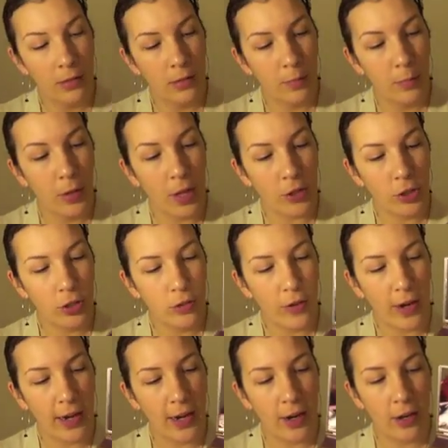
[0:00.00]
blush
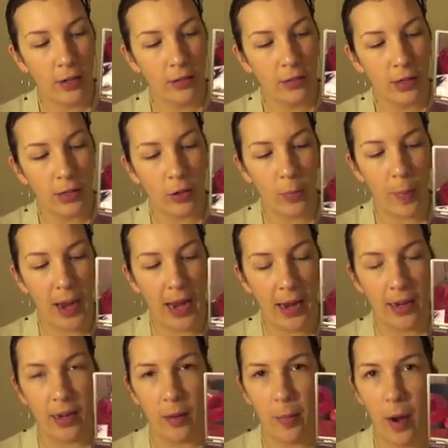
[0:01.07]
right here, the little
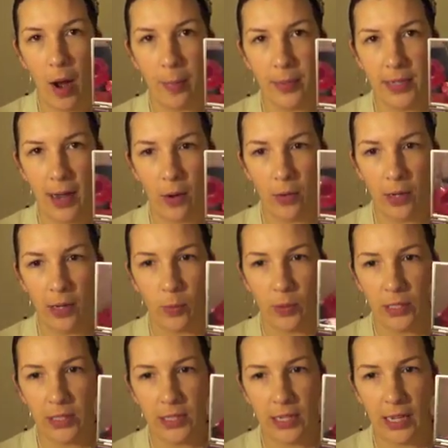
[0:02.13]
pan had popped out and it
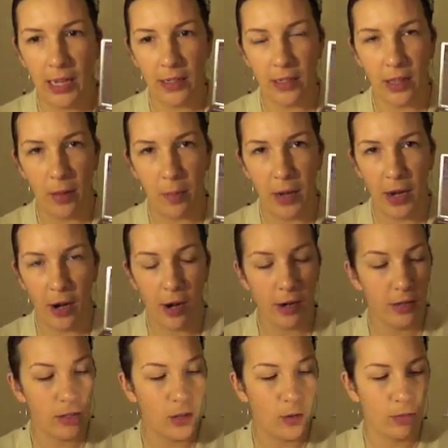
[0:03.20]
was sticking to the mirror.
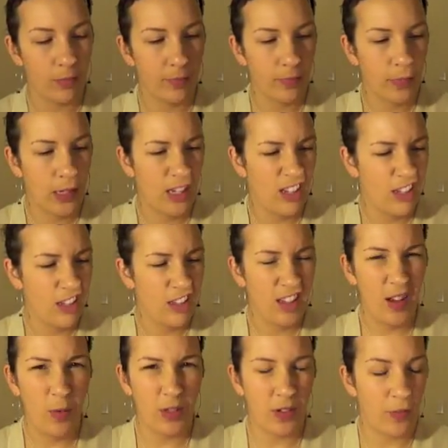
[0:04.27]
So
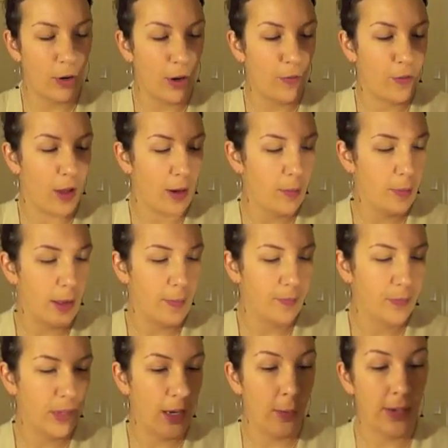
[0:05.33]
that wasn't very fun. But
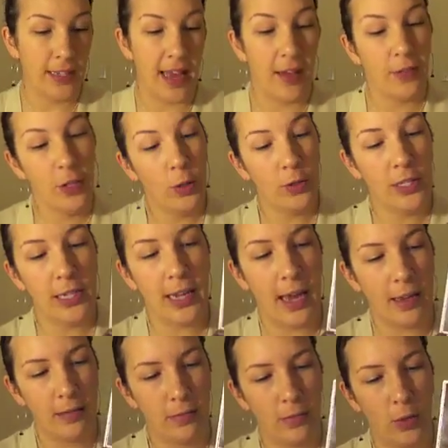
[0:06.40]
anyways, I haven't used it
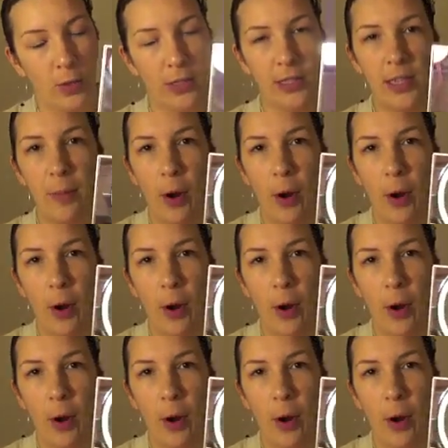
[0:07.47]
yet. You can see